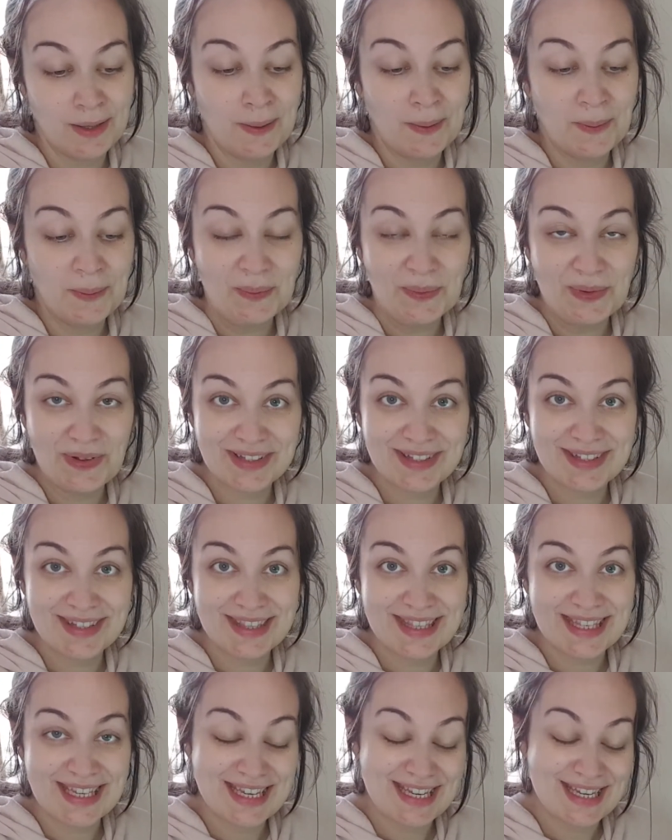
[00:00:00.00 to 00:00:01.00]
what
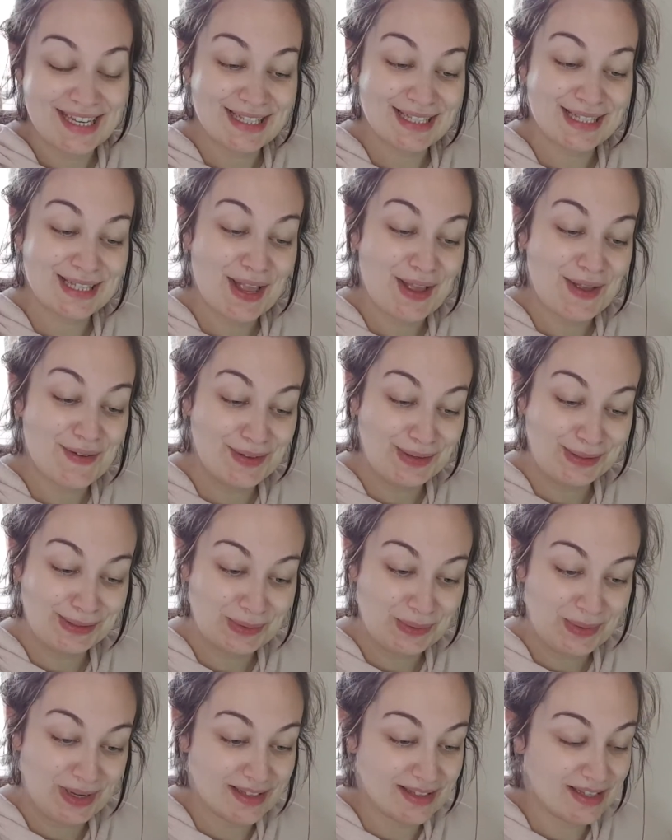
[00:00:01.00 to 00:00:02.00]
these
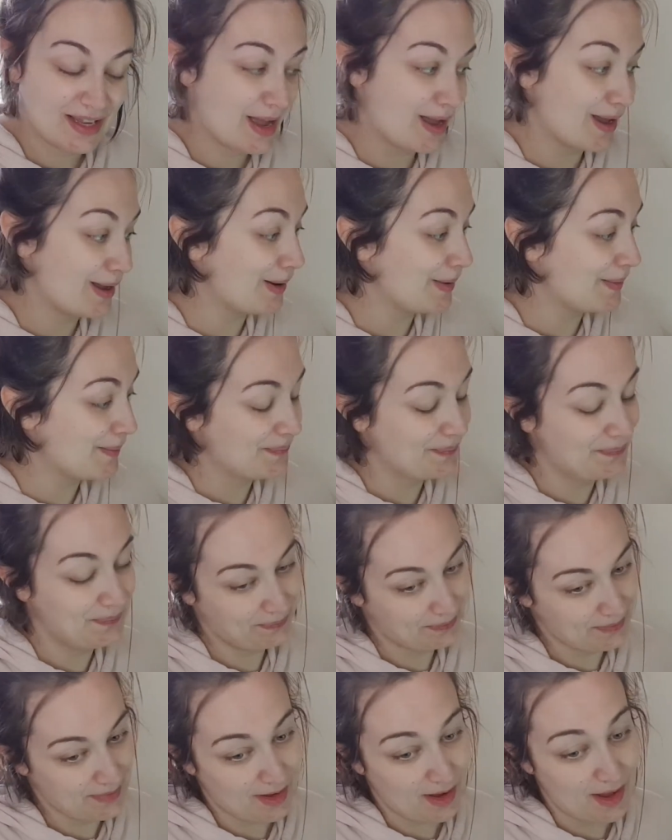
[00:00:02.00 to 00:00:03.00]
filter words are.
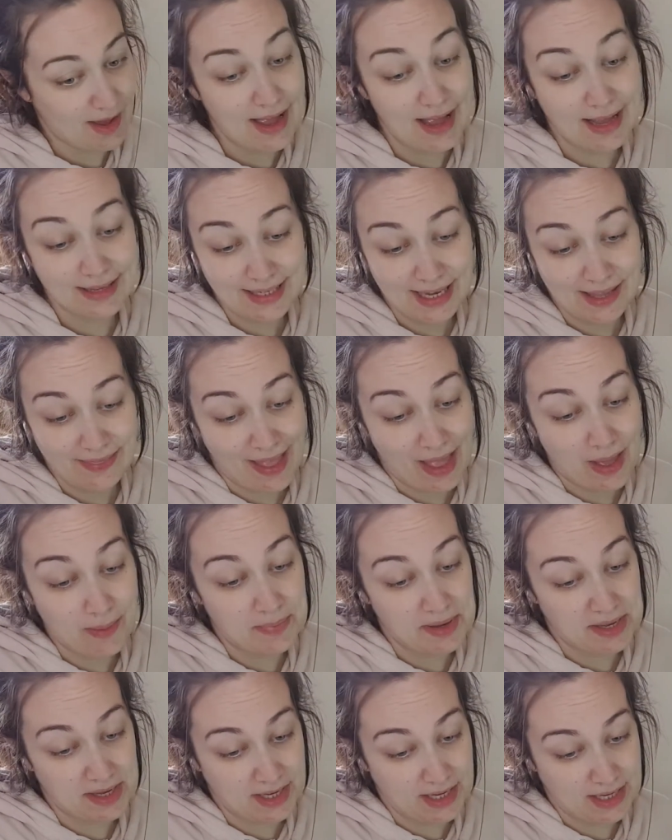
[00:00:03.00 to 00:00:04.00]
I say that
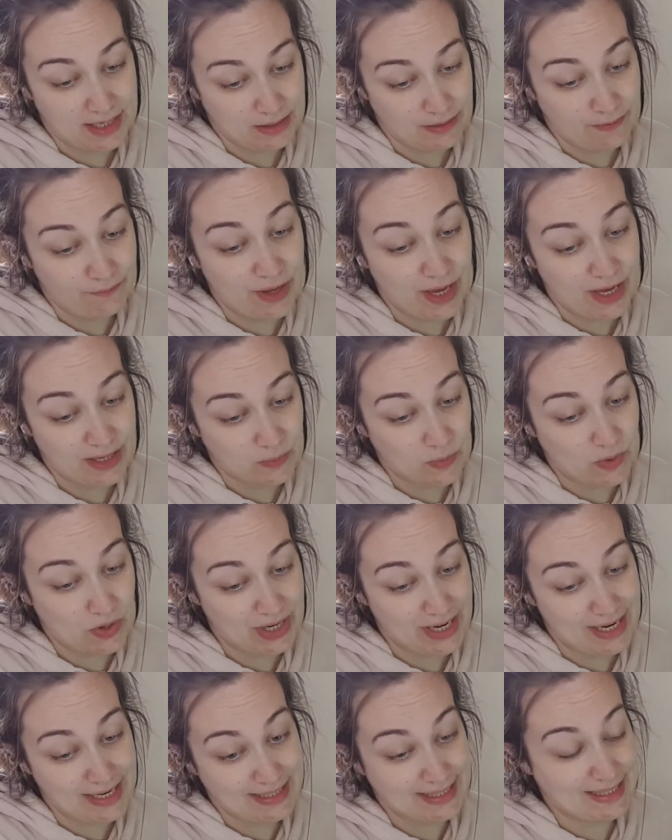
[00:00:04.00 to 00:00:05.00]
because the first one
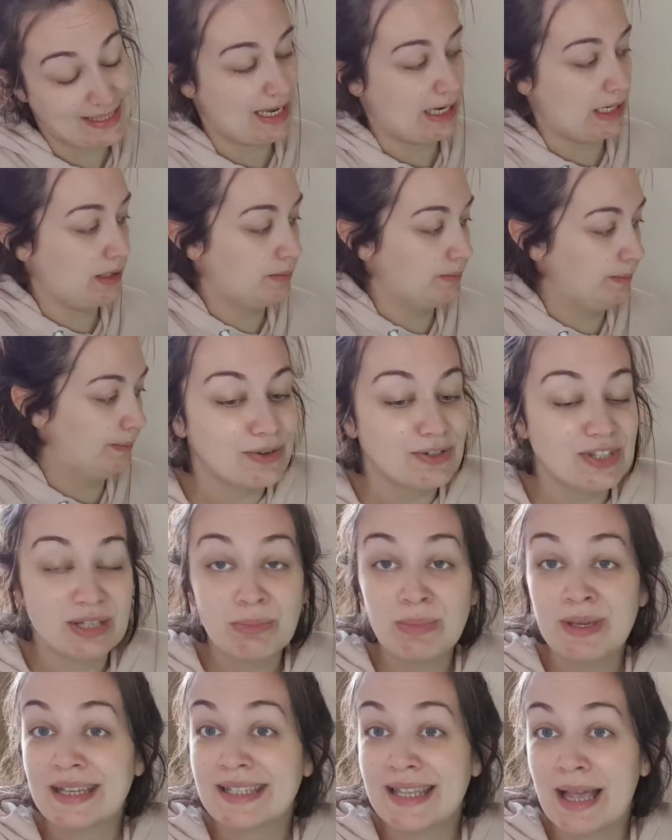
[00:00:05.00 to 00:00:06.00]
is see. Some
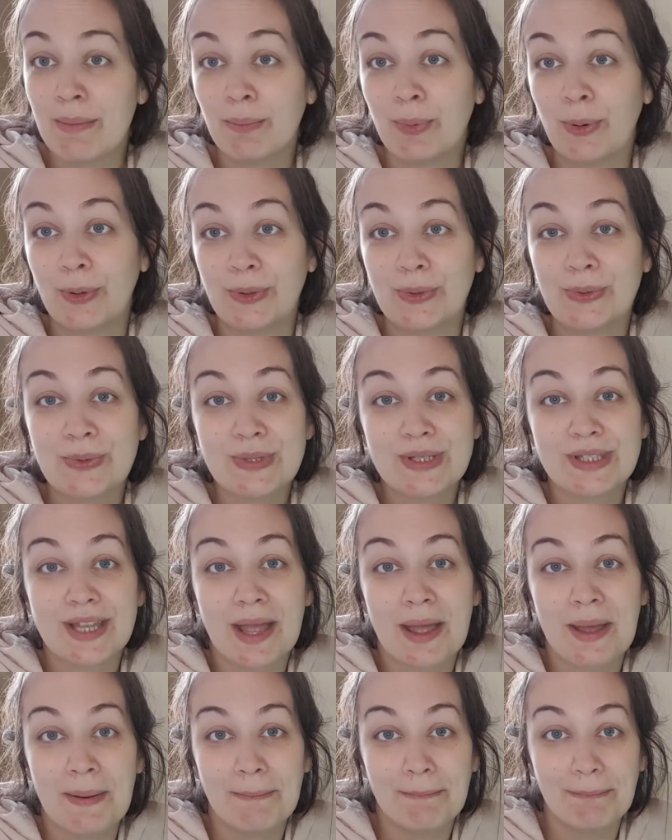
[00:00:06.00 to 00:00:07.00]
examples
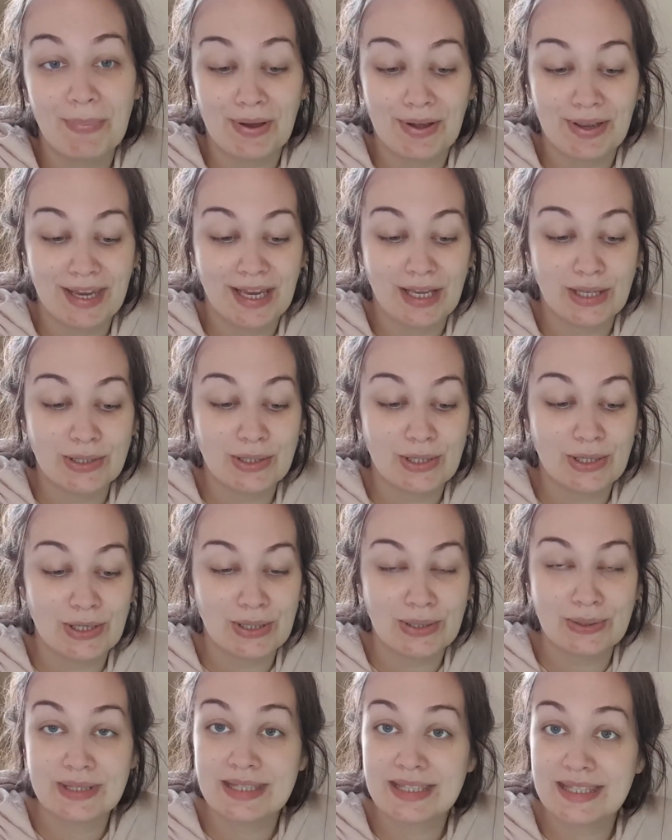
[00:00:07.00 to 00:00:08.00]
might
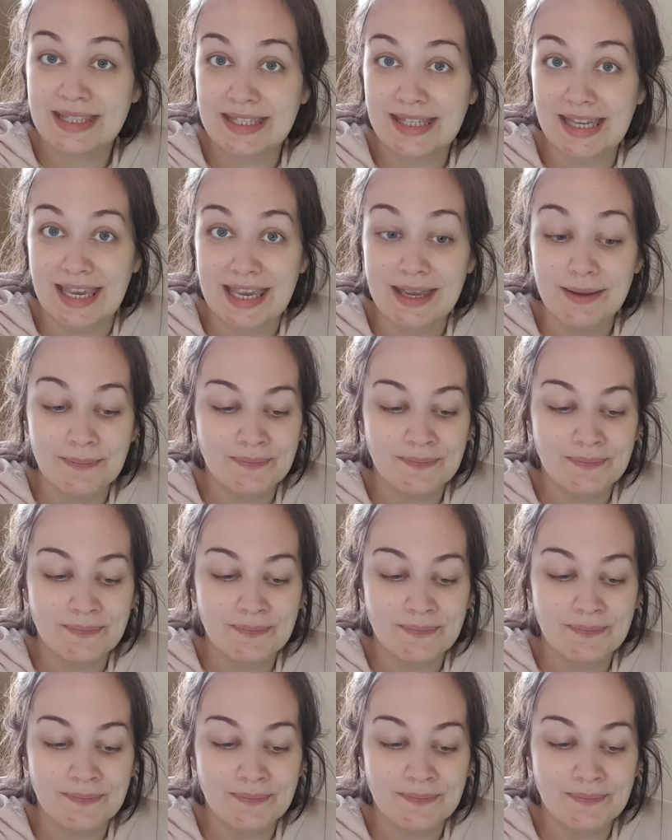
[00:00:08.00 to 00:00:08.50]
include see